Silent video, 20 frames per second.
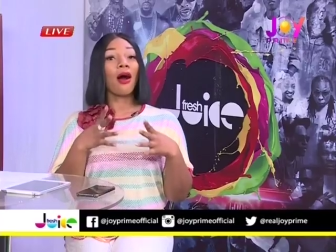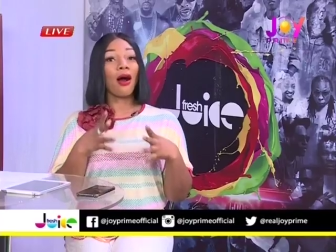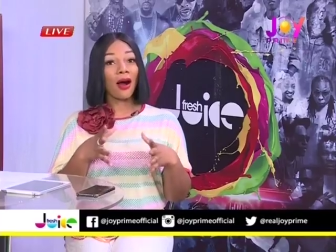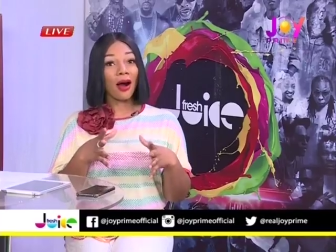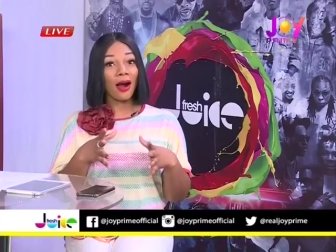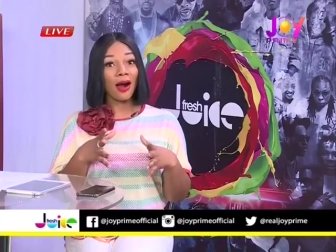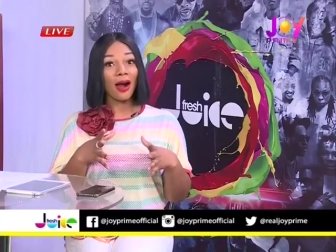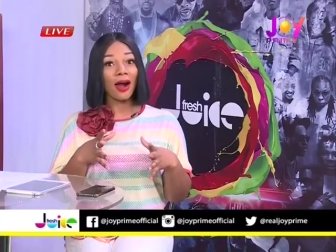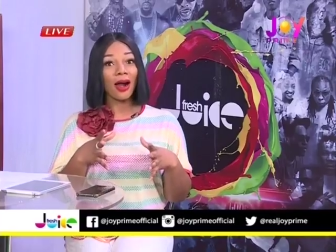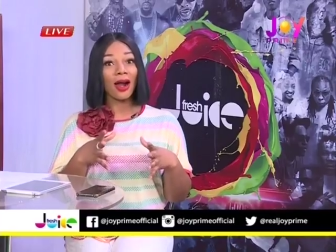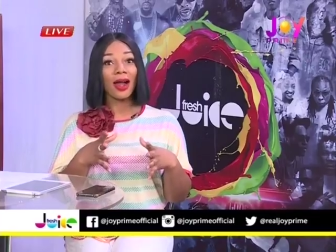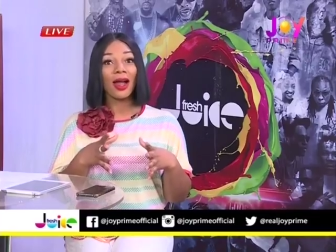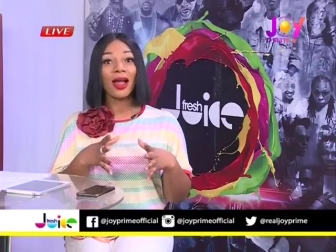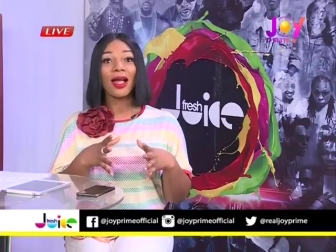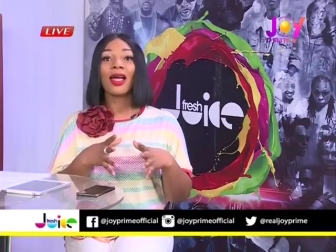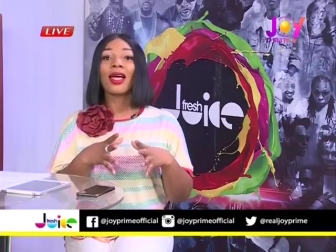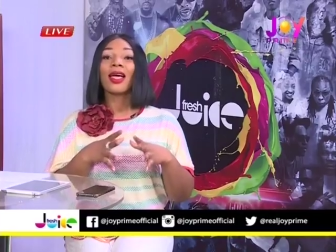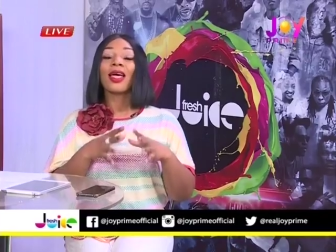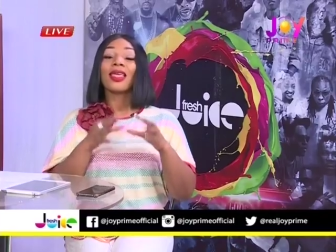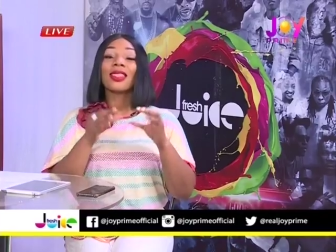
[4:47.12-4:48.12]
are
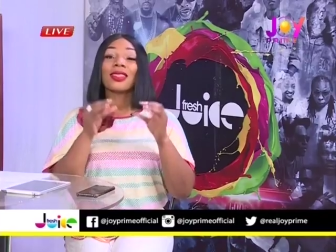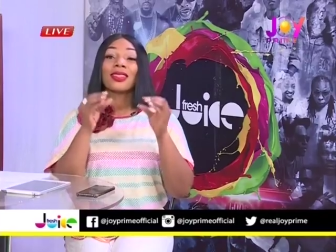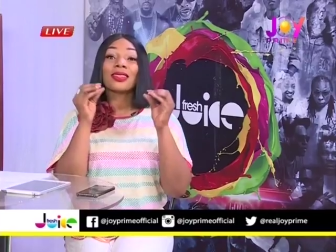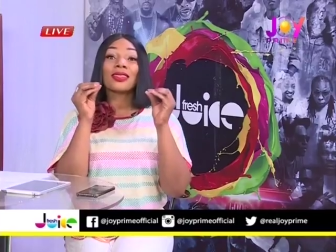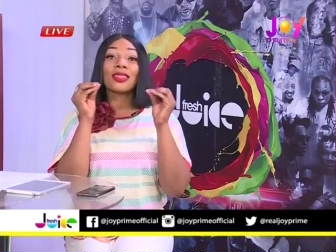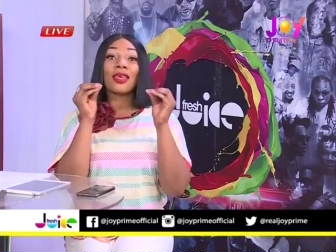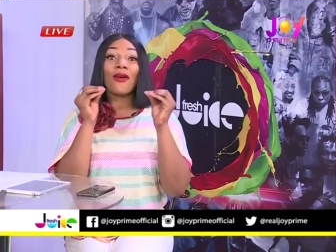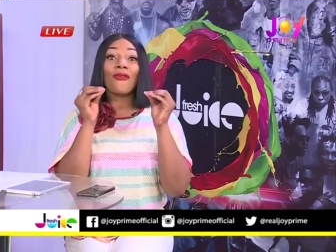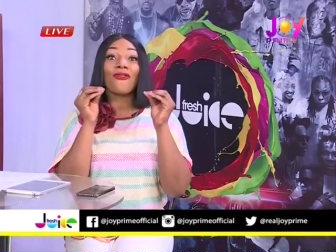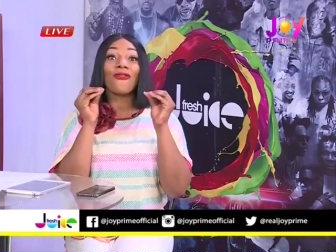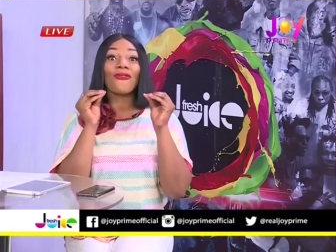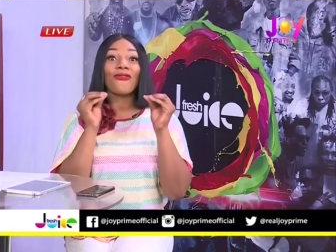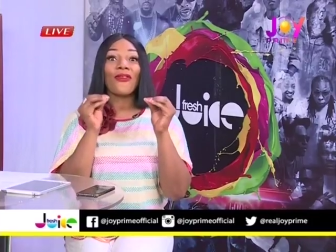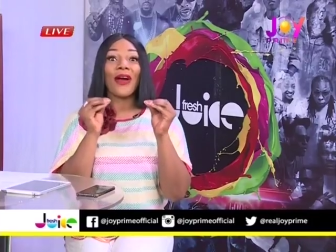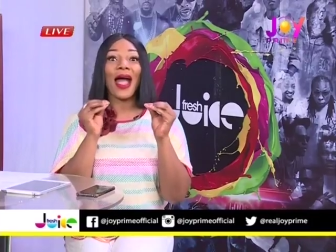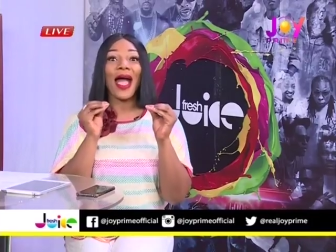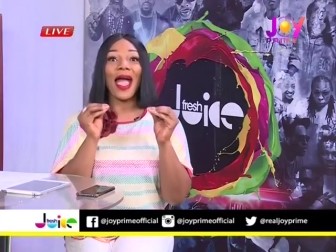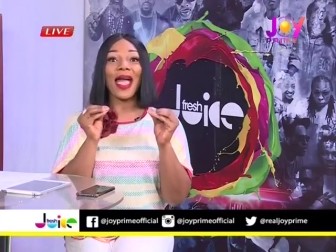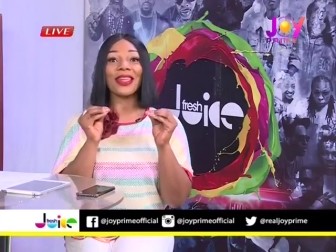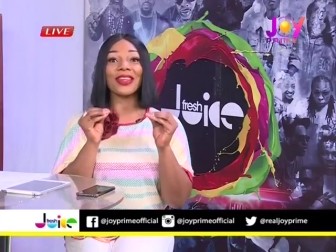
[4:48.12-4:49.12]
the
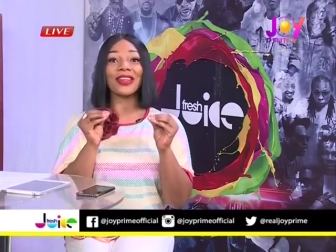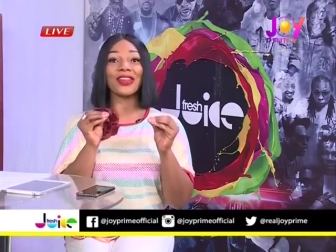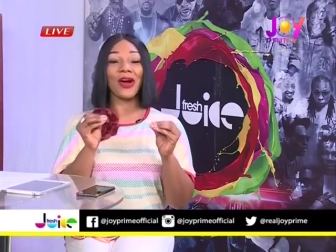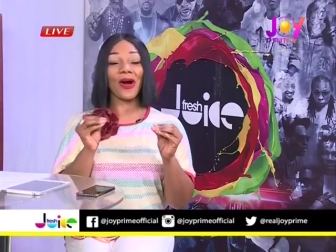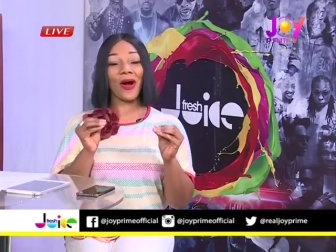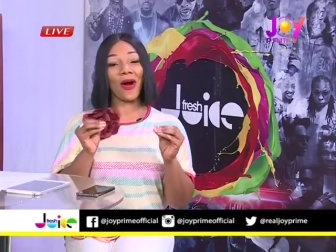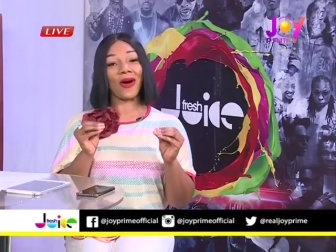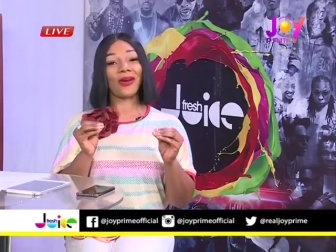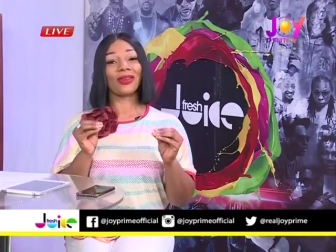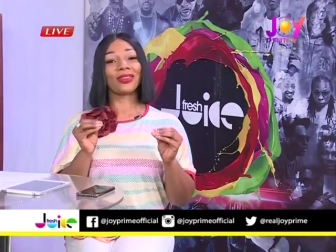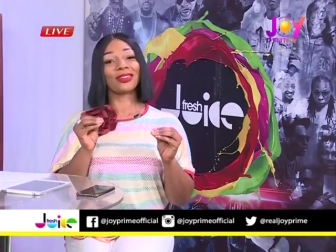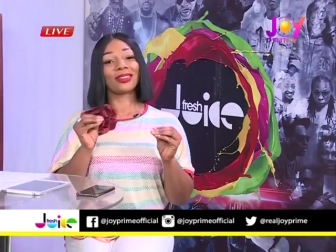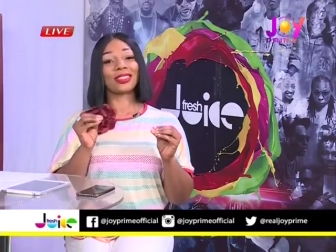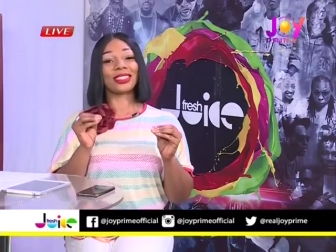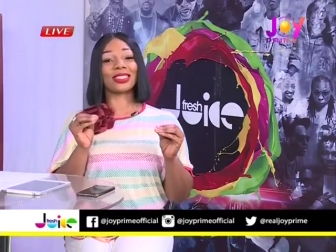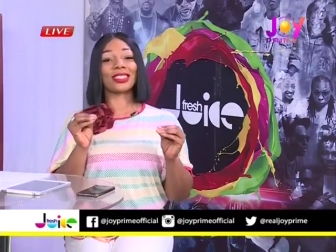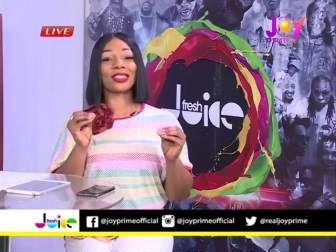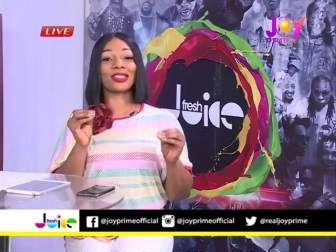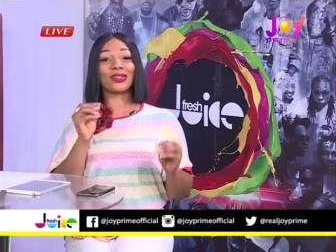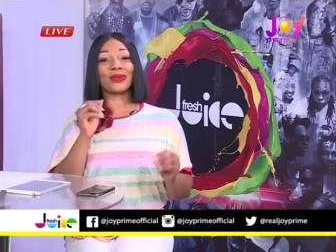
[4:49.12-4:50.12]
final
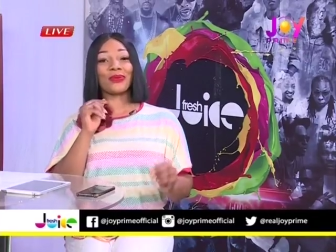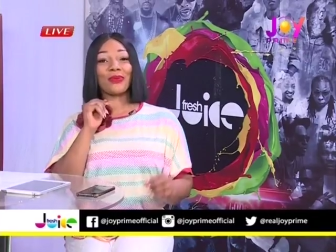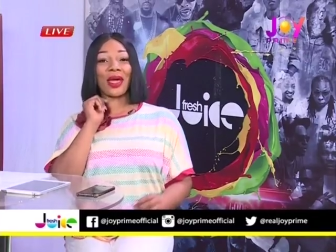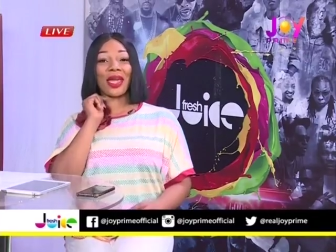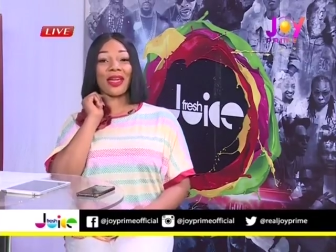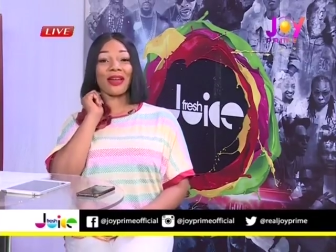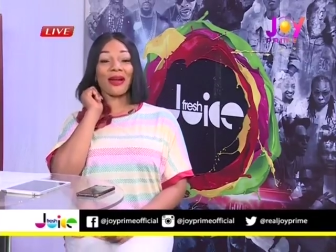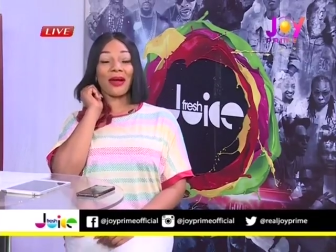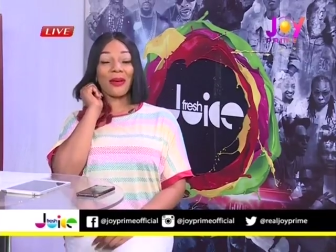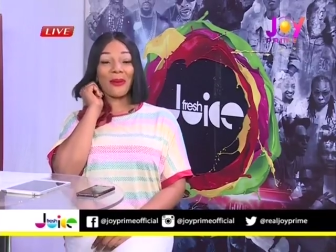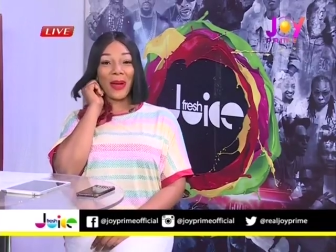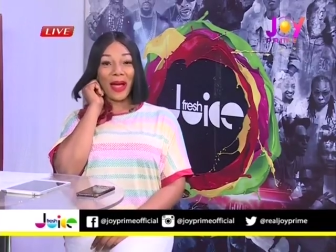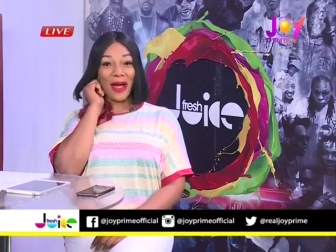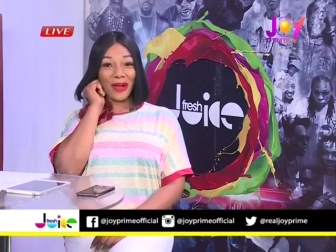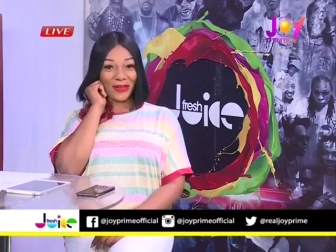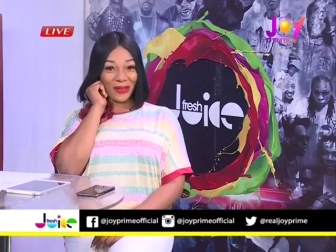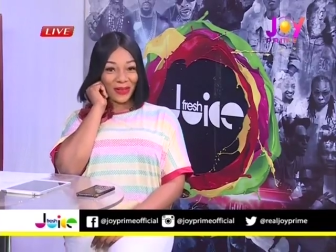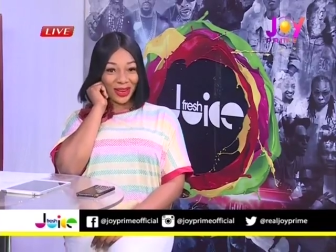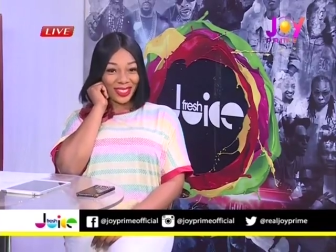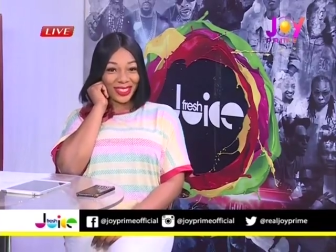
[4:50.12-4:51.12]
decision maker
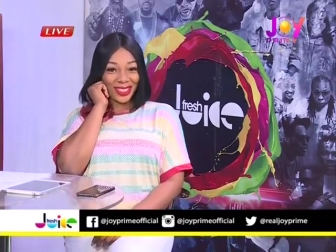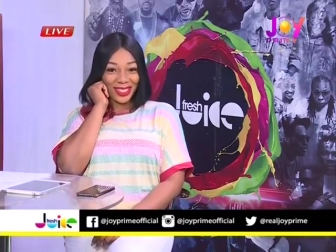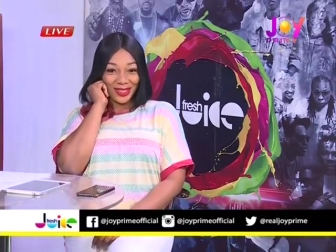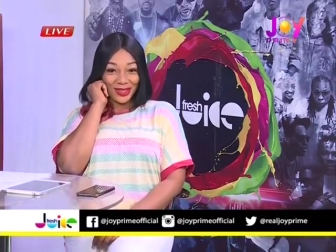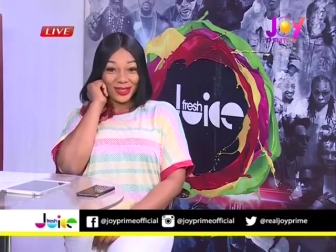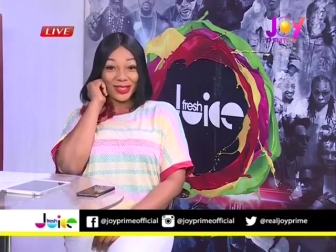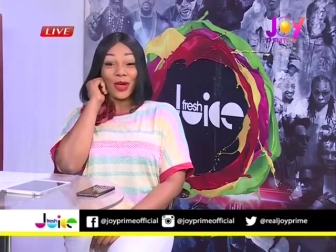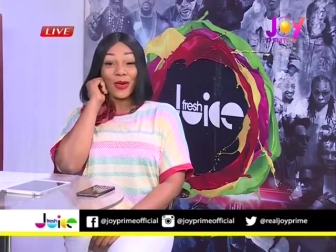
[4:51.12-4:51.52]
about fresh juice.